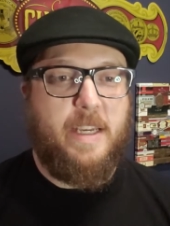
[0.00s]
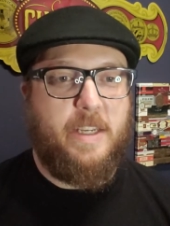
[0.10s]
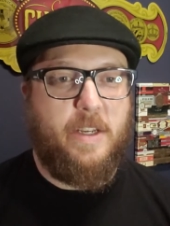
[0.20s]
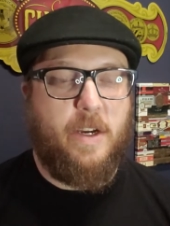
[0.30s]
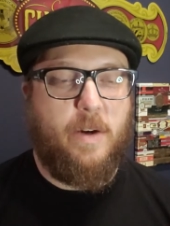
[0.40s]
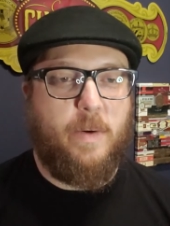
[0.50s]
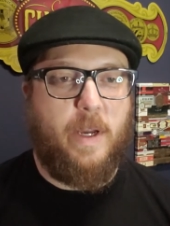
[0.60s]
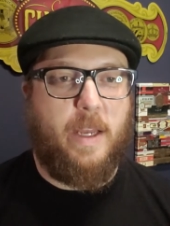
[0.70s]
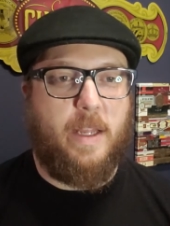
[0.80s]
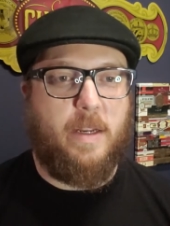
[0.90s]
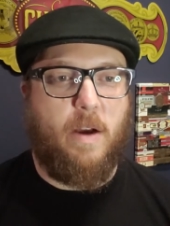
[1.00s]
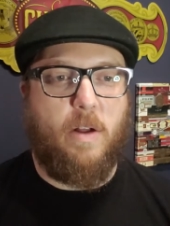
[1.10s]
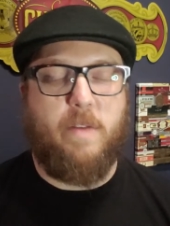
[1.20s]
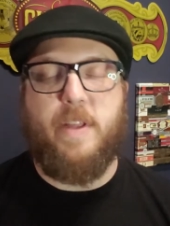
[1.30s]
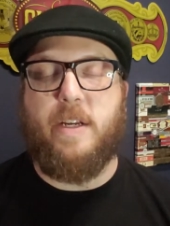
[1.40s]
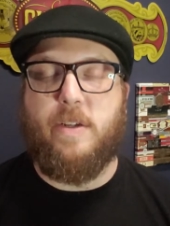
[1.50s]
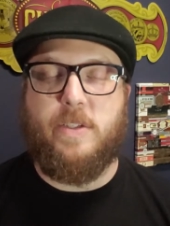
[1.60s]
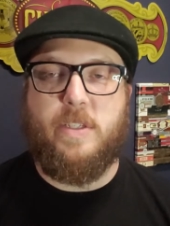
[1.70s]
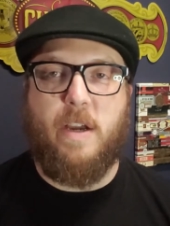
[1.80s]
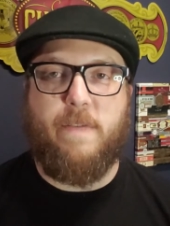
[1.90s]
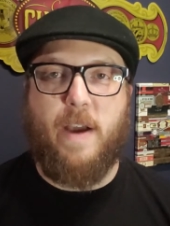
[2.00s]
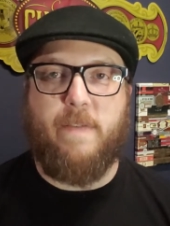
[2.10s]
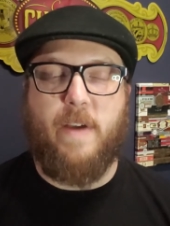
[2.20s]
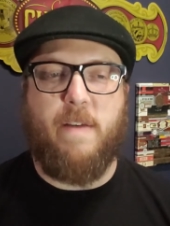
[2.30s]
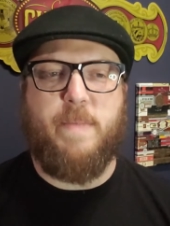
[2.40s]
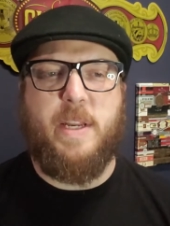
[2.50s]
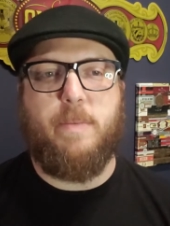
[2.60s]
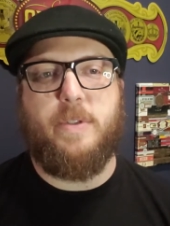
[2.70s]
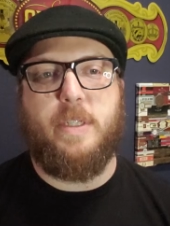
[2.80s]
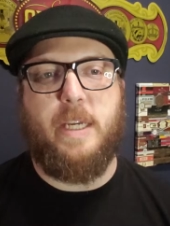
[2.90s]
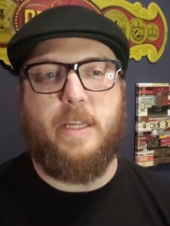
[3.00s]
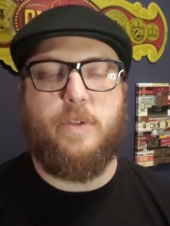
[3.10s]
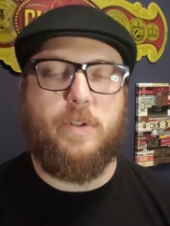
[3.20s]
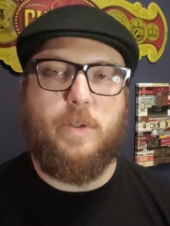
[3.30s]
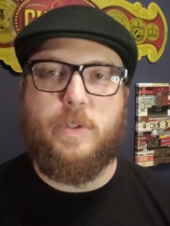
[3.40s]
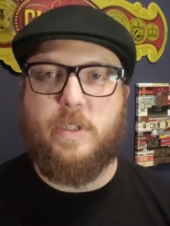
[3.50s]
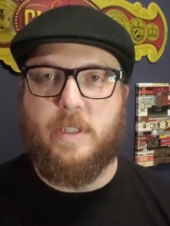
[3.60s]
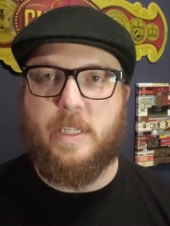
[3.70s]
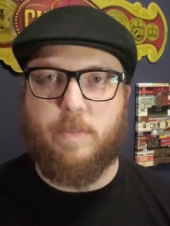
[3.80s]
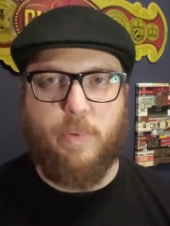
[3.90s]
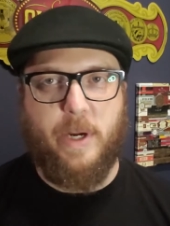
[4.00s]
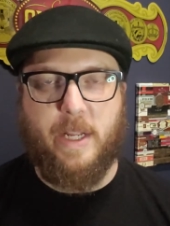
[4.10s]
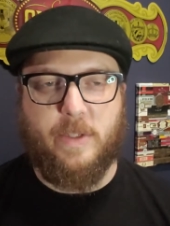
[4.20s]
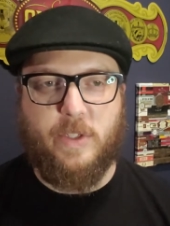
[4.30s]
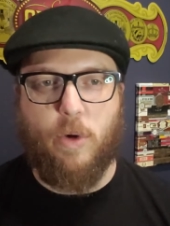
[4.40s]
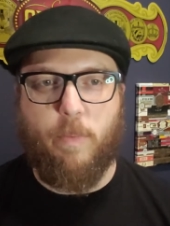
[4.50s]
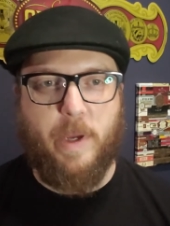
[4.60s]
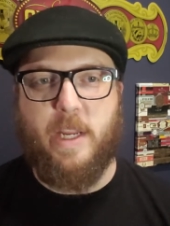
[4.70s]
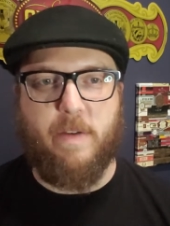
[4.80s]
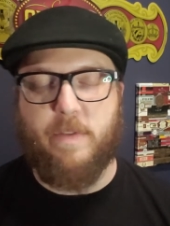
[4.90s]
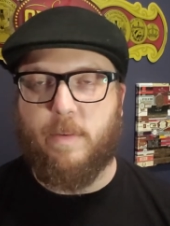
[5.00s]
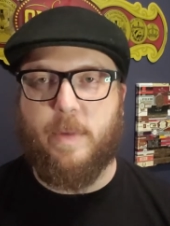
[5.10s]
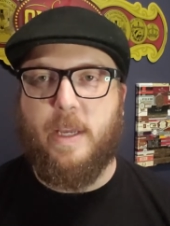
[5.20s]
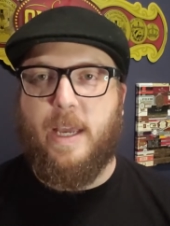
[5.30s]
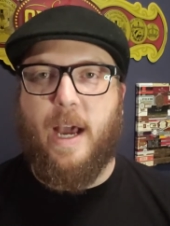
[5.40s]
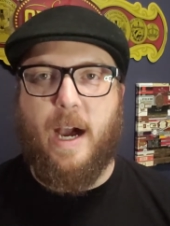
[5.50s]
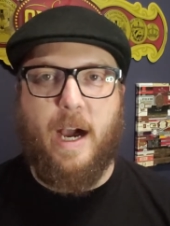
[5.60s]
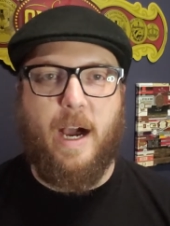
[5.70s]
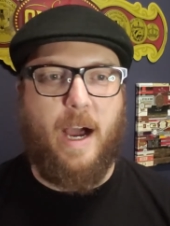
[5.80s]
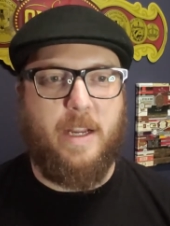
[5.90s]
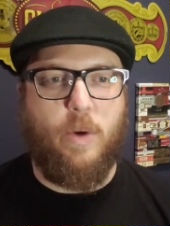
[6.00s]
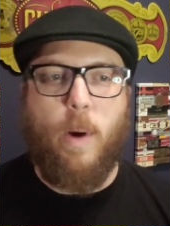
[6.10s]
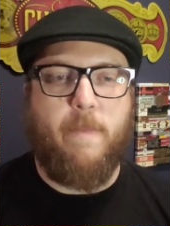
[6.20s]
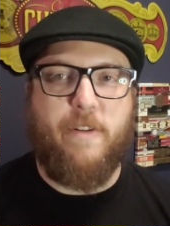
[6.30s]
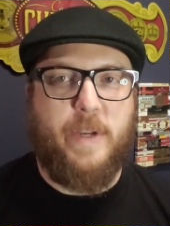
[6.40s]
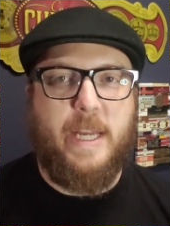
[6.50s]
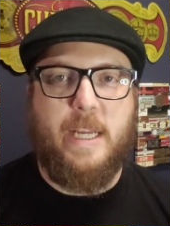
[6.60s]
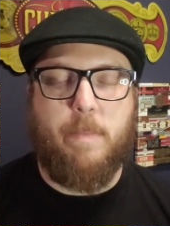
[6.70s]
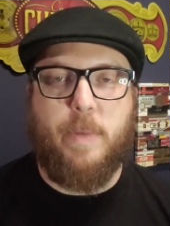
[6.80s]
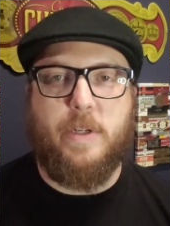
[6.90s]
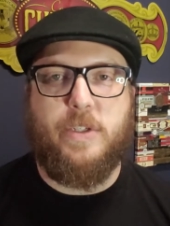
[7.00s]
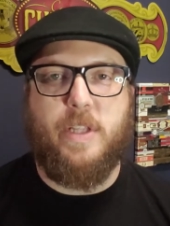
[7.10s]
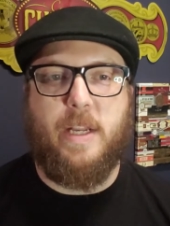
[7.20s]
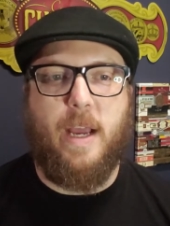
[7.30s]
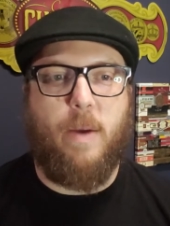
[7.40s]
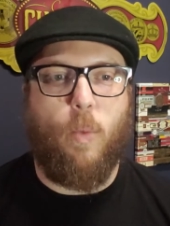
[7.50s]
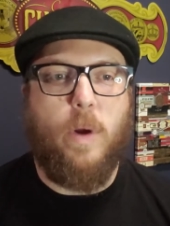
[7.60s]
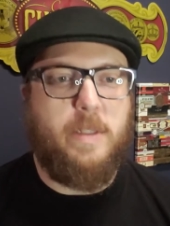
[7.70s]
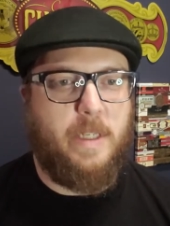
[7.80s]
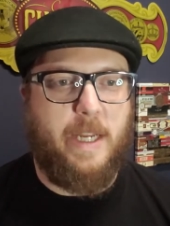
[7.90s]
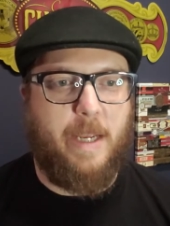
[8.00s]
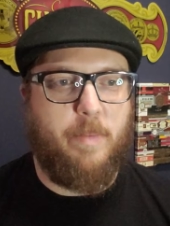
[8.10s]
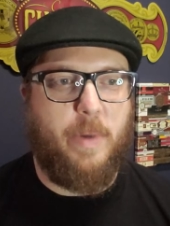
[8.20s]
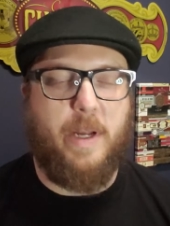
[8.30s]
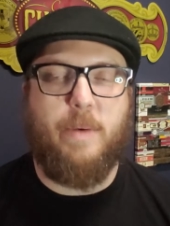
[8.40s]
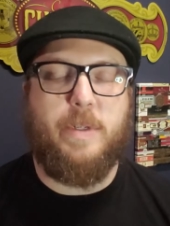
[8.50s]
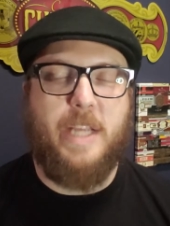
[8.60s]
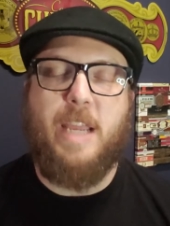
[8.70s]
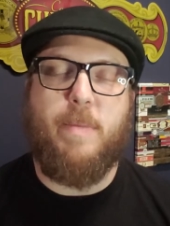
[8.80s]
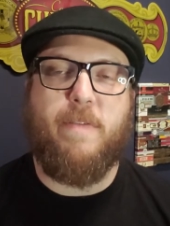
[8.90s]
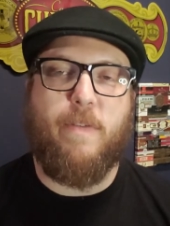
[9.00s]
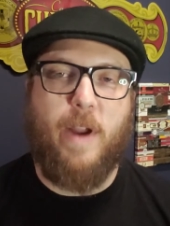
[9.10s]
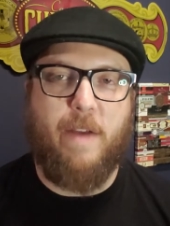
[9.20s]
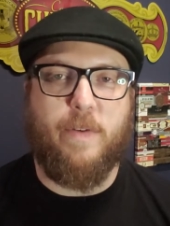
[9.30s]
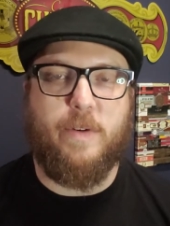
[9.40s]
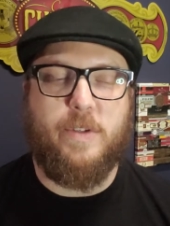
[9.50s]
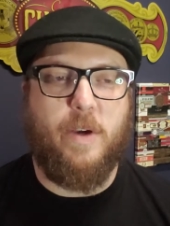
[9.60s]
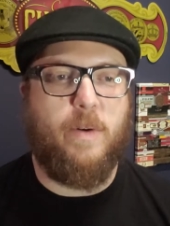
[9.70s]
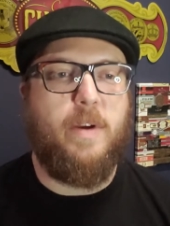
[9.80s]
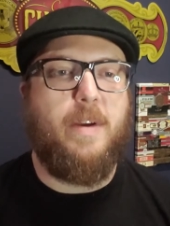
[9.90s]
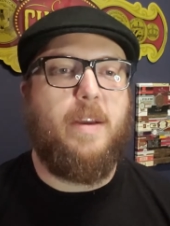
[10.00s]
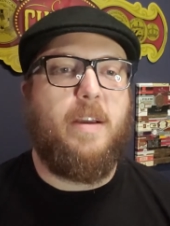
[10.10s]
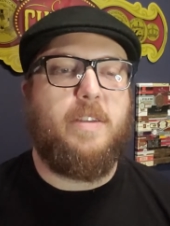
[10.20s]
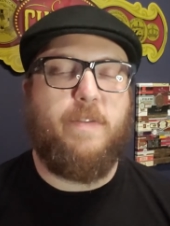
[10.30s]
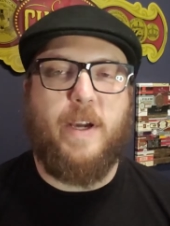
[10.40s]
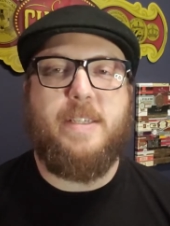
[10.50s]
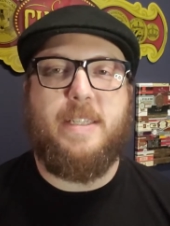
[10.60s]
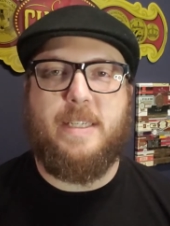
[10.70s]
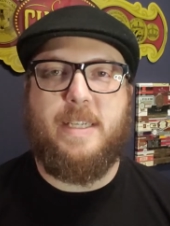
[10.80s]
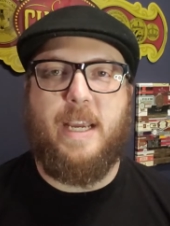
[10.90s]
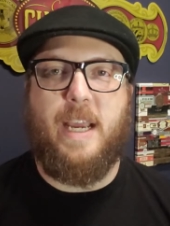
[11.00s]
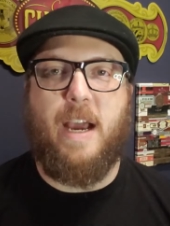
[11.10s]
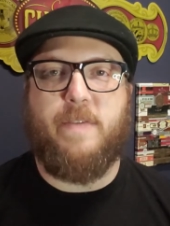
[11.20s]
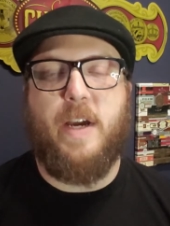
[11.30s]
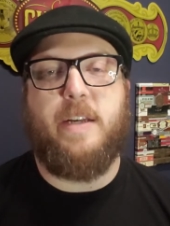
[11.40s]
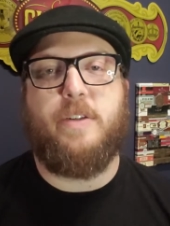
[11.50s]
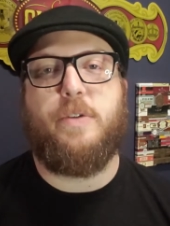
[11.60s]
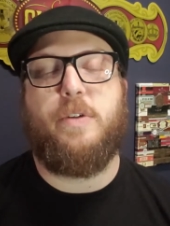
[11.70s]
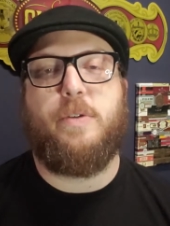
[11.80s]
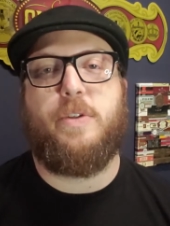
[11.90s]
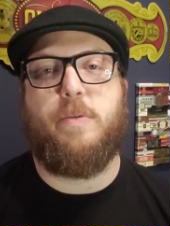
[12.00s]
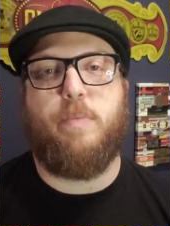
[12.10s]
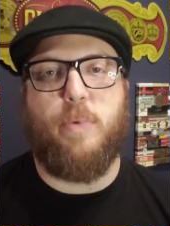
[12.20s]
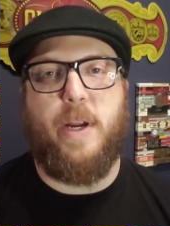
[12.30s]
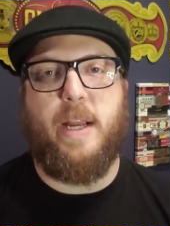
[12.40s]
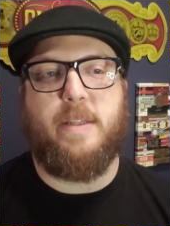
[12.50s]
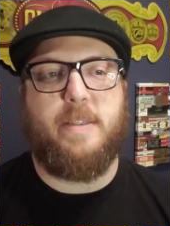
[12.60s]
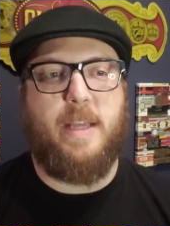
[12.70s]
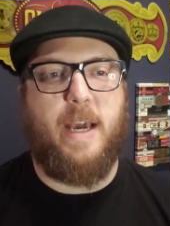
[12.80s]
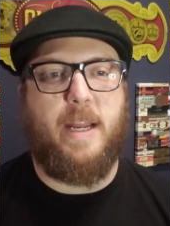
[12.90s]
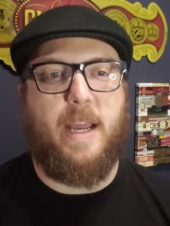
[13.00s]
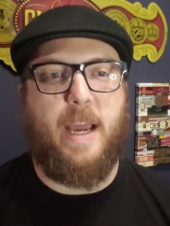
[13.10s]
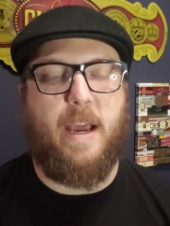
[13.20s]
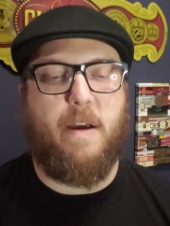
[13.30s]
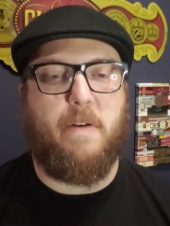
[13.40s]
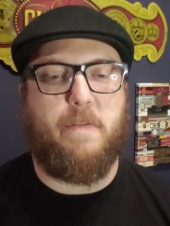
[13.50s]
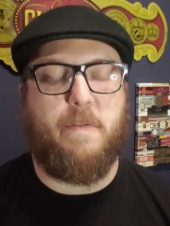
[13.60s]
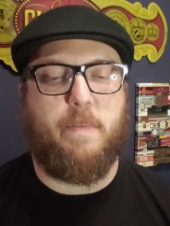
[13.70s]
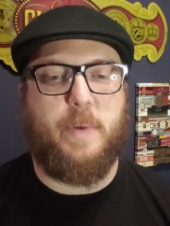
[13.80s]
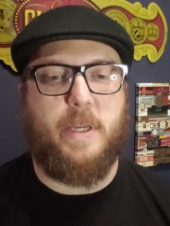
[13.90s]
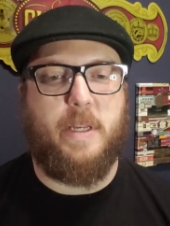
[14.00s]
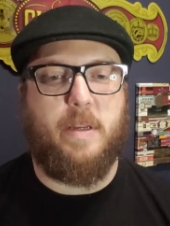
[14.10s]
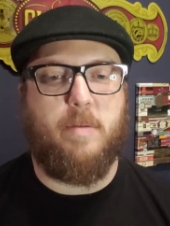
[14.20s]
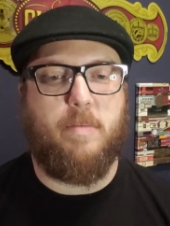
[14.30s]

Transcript: and all of that good stuff. I've been able to get introduced to these brands, so many of them. I know I'm forgetting a bunch that I want to name, but it would take me forever. So suffice it to say, I've gotten introduced to brands that have been